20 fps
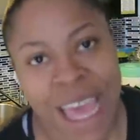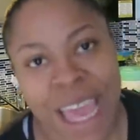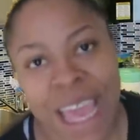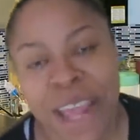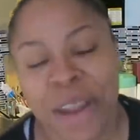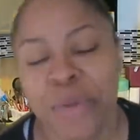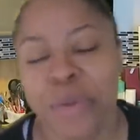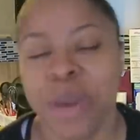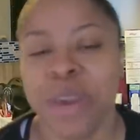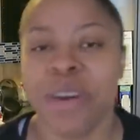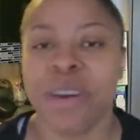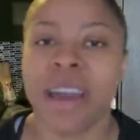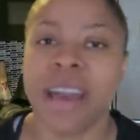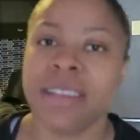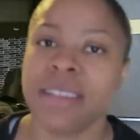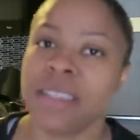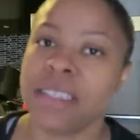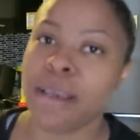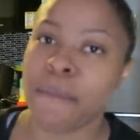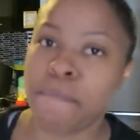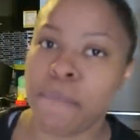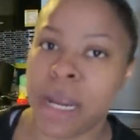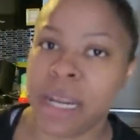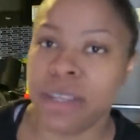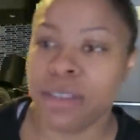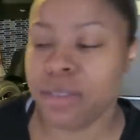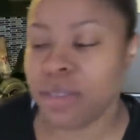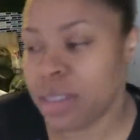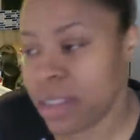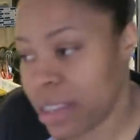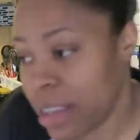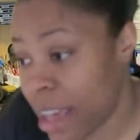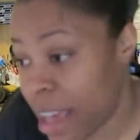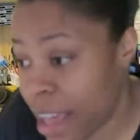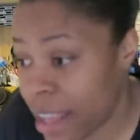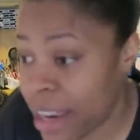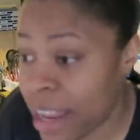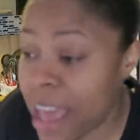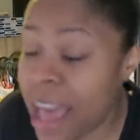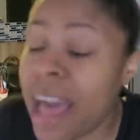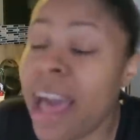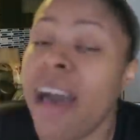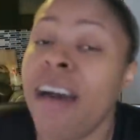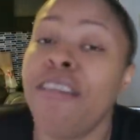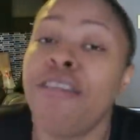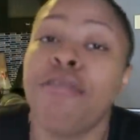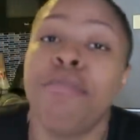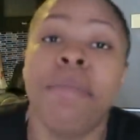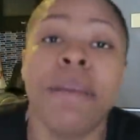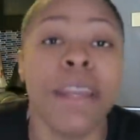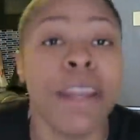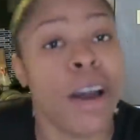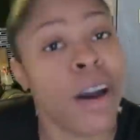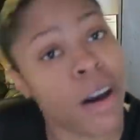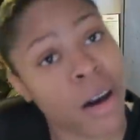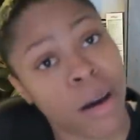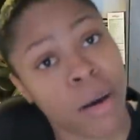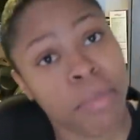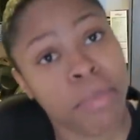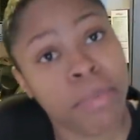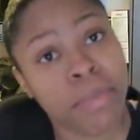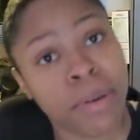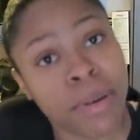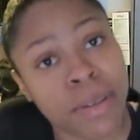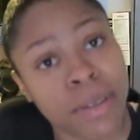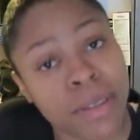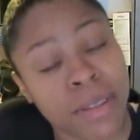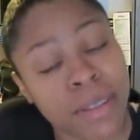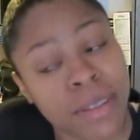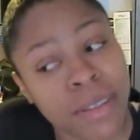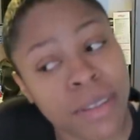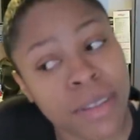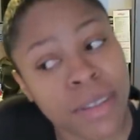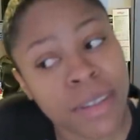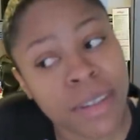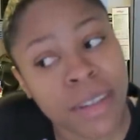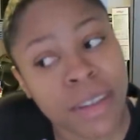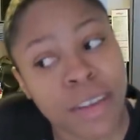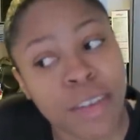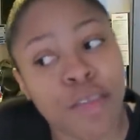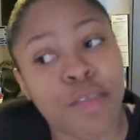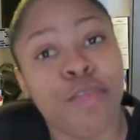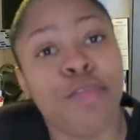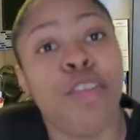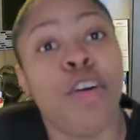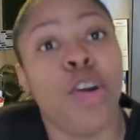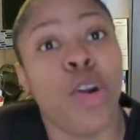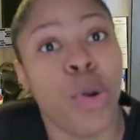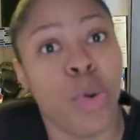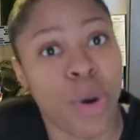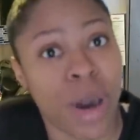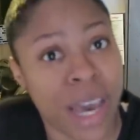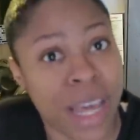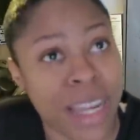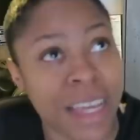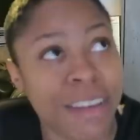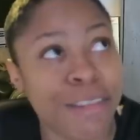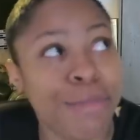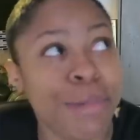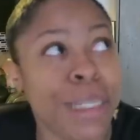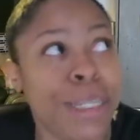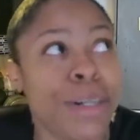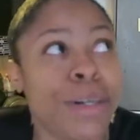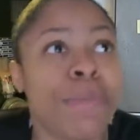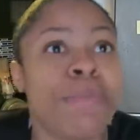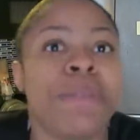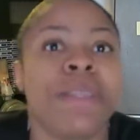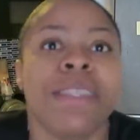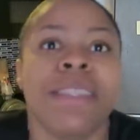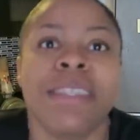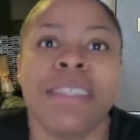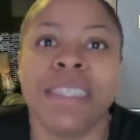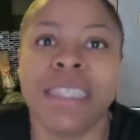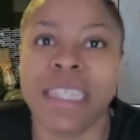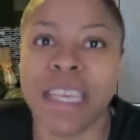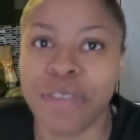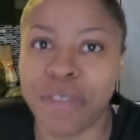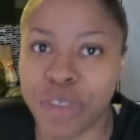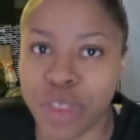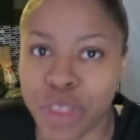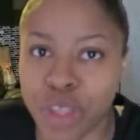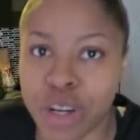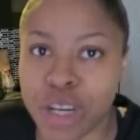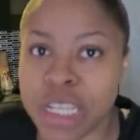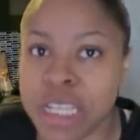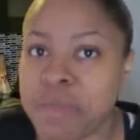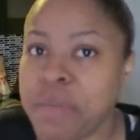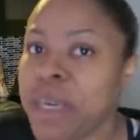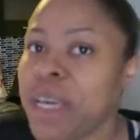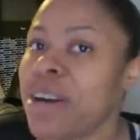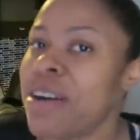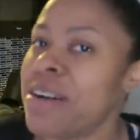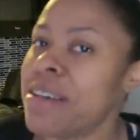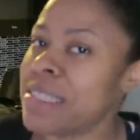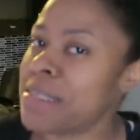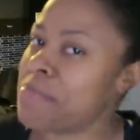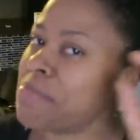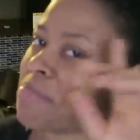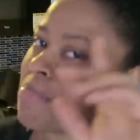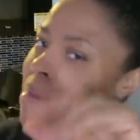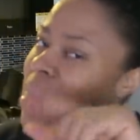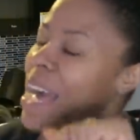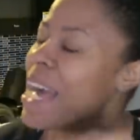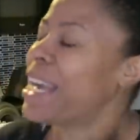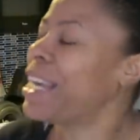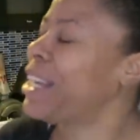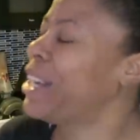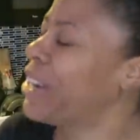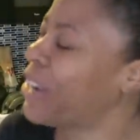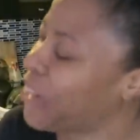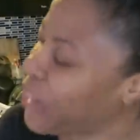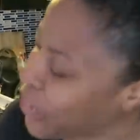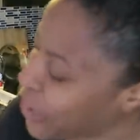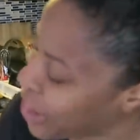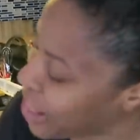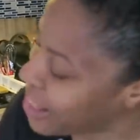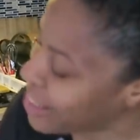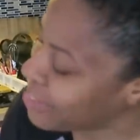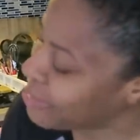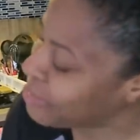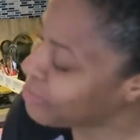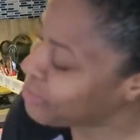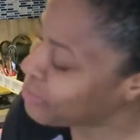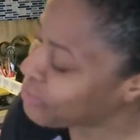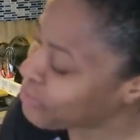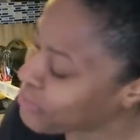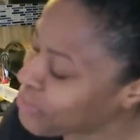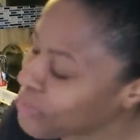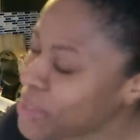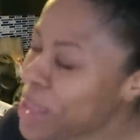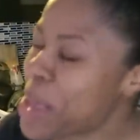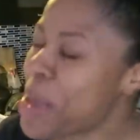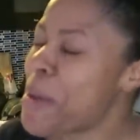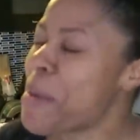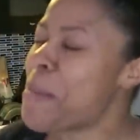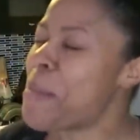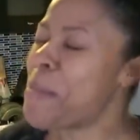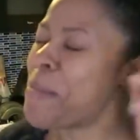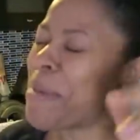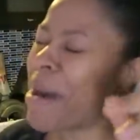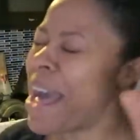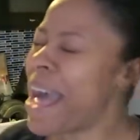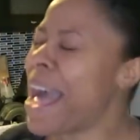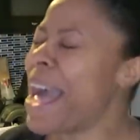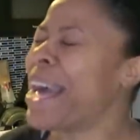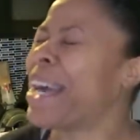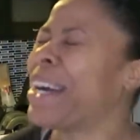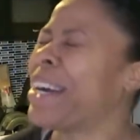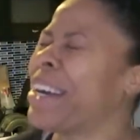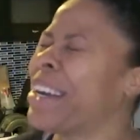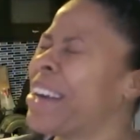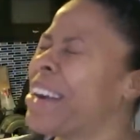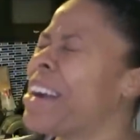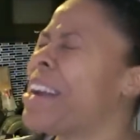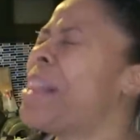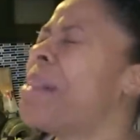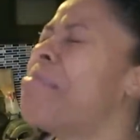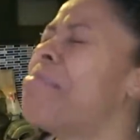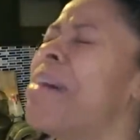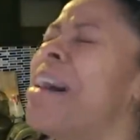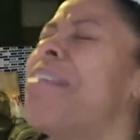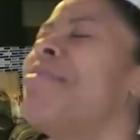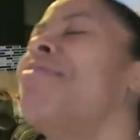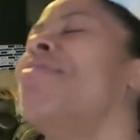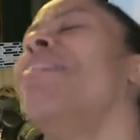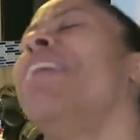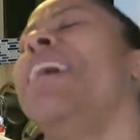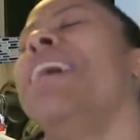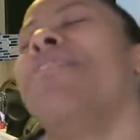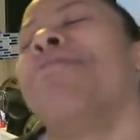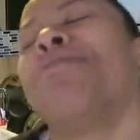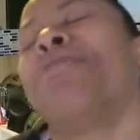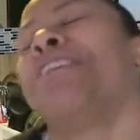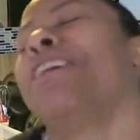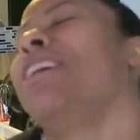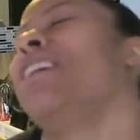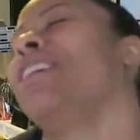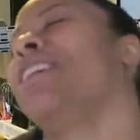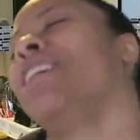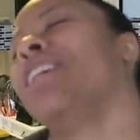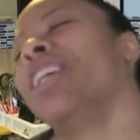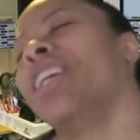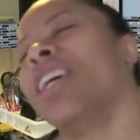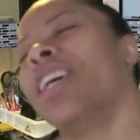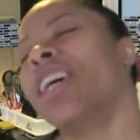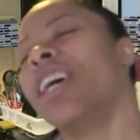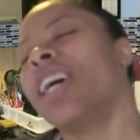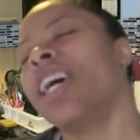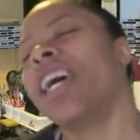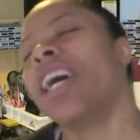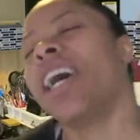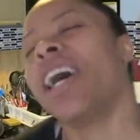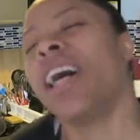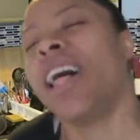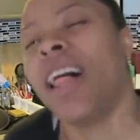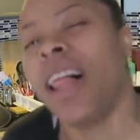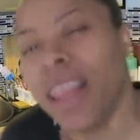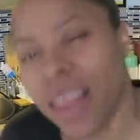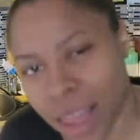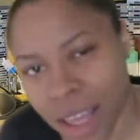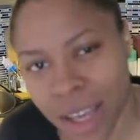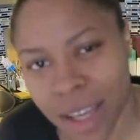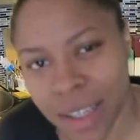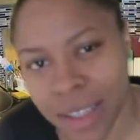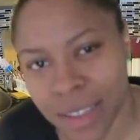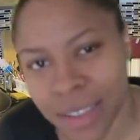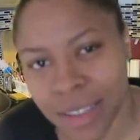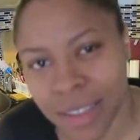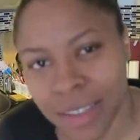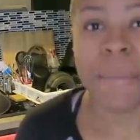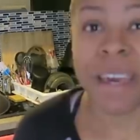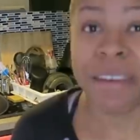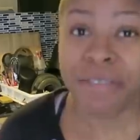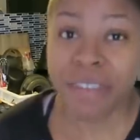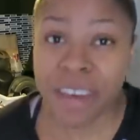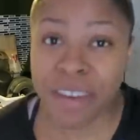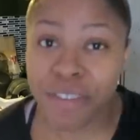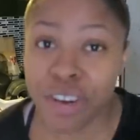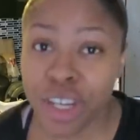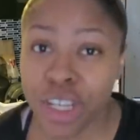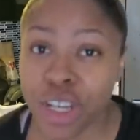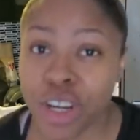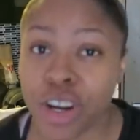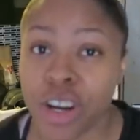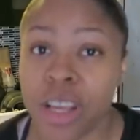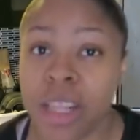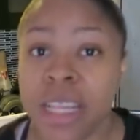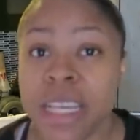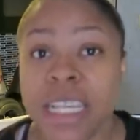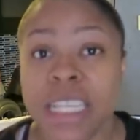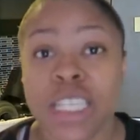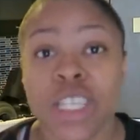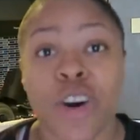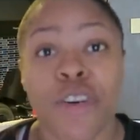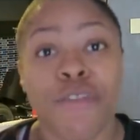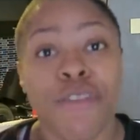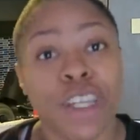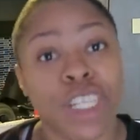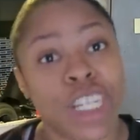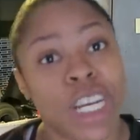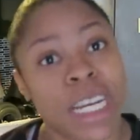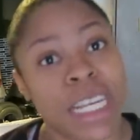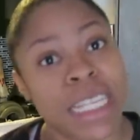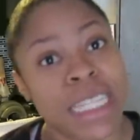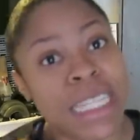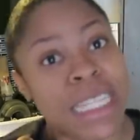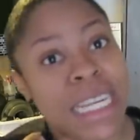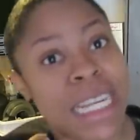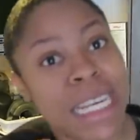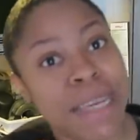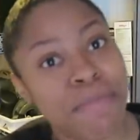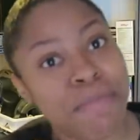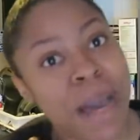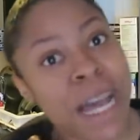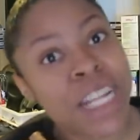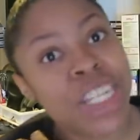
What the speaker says: Anyway, you guys, it's a brand new day and I've been up for a while. I've been up since 7:30 because my girl, my favorite girl is officially sleep